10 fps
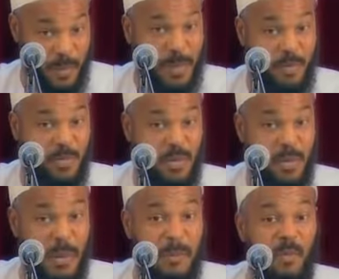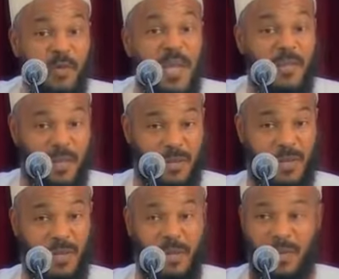There are people who say this,
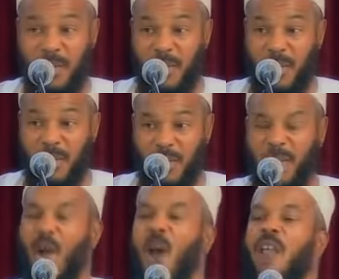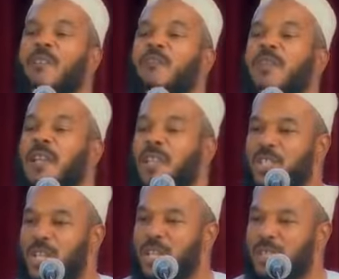that all of the
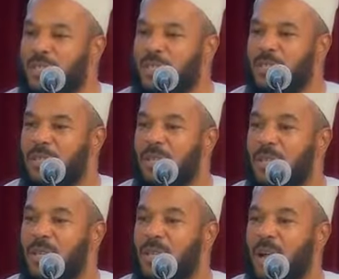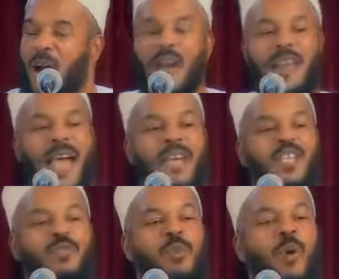religions are like
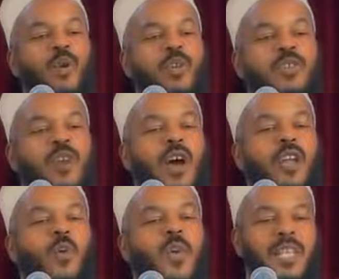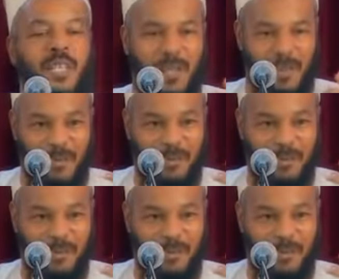spokes on a wheel.